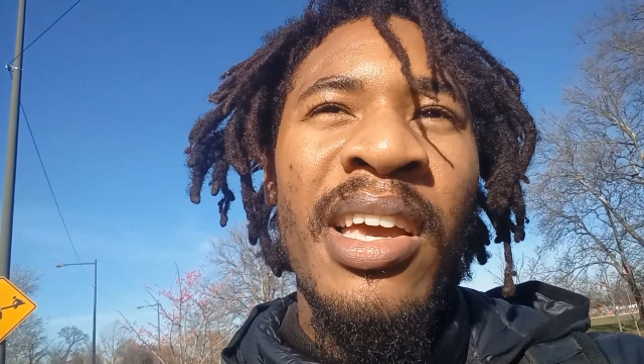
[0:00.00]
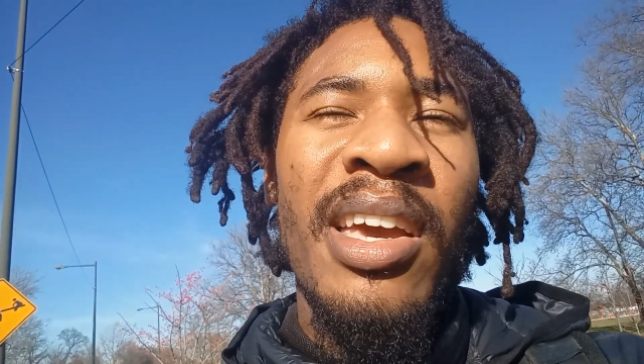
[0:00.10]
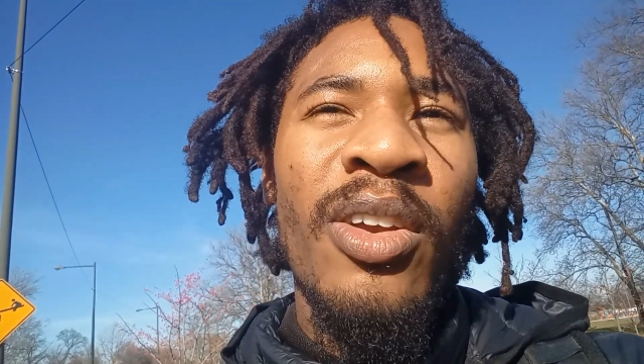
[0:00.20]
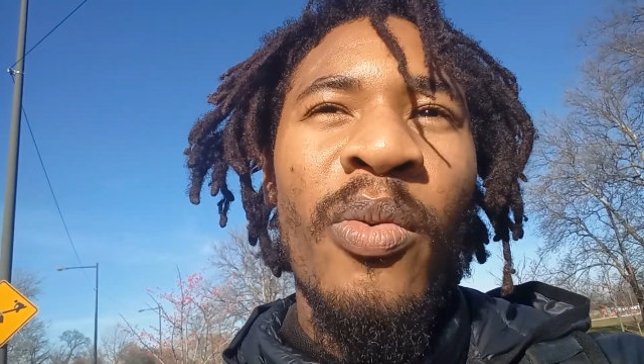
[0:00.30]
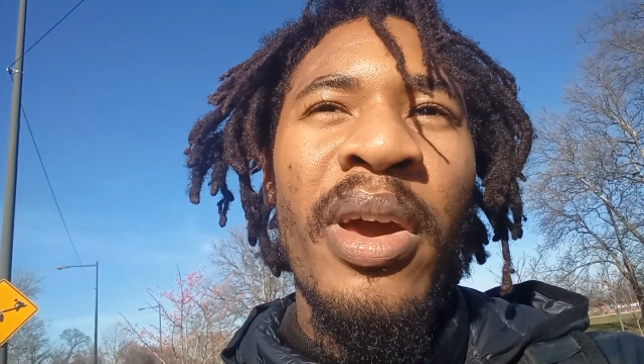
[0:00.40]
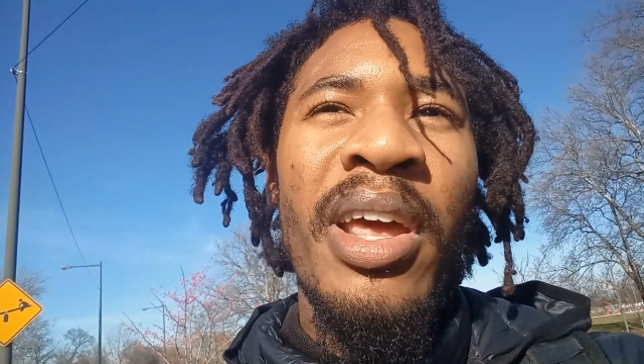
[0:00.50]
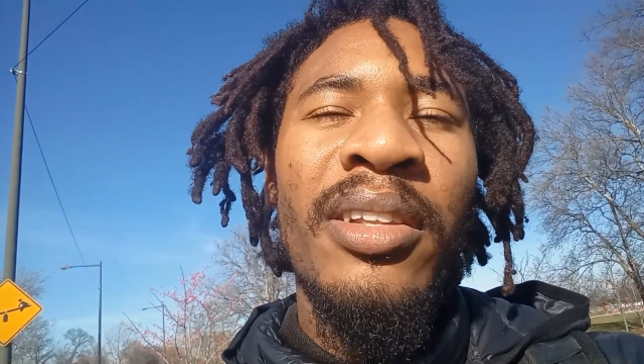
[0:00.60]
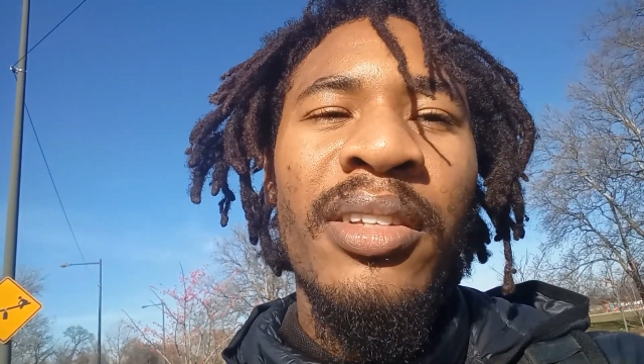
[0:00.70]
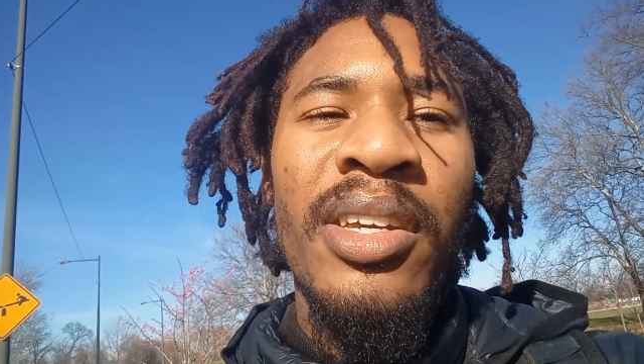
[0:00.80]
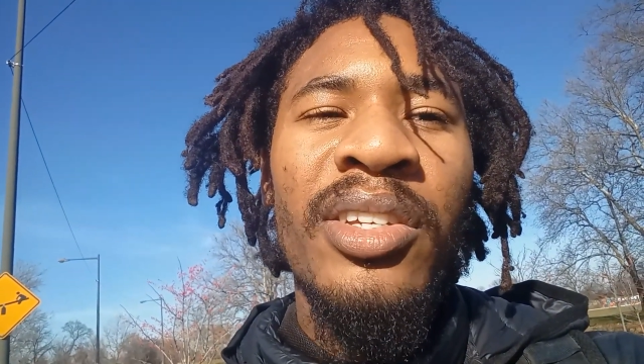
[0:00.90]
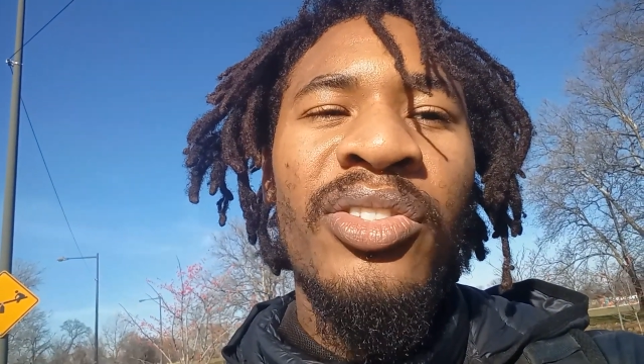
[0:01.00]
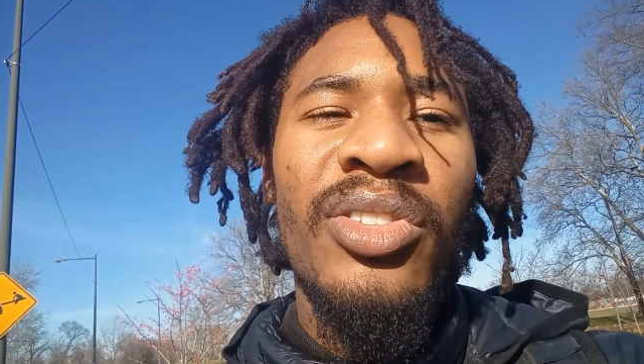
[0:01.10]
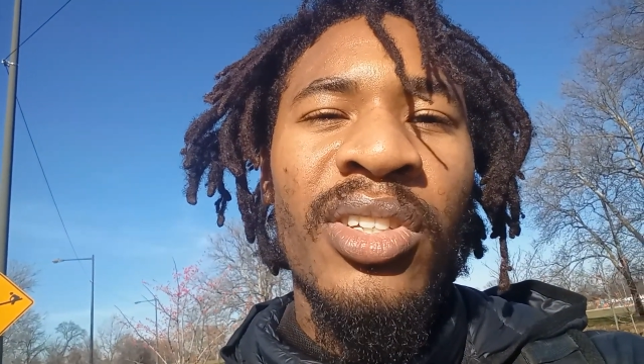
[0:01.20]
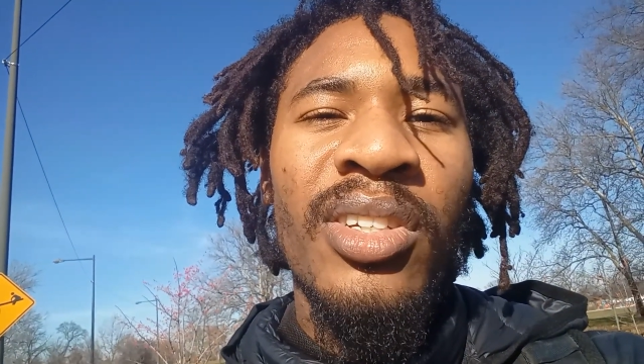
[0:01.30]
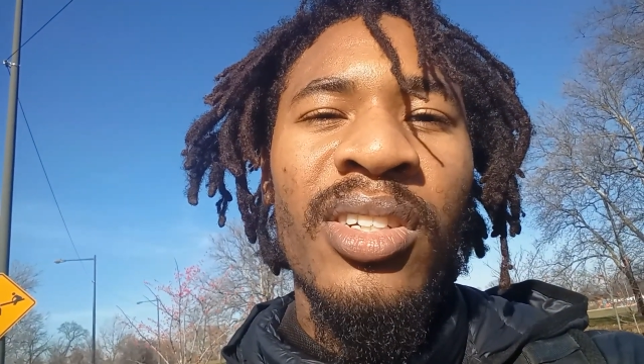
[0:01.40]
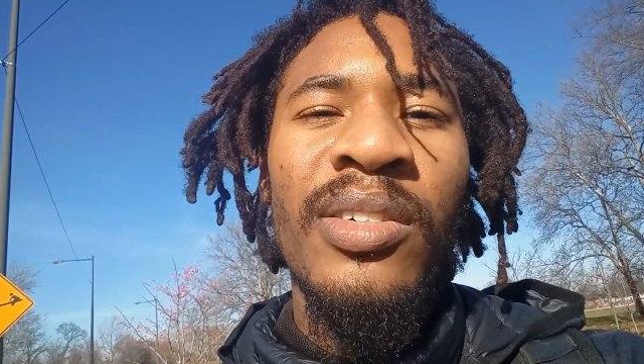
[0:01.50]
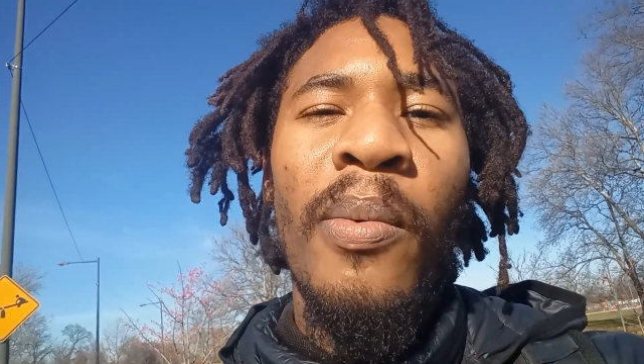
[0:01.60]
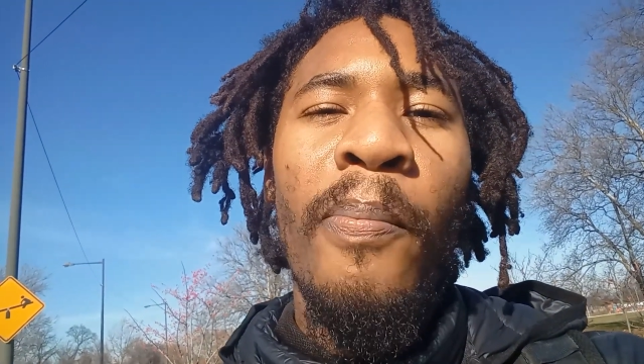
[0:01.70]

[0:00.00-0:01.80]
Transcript: in a way that leads to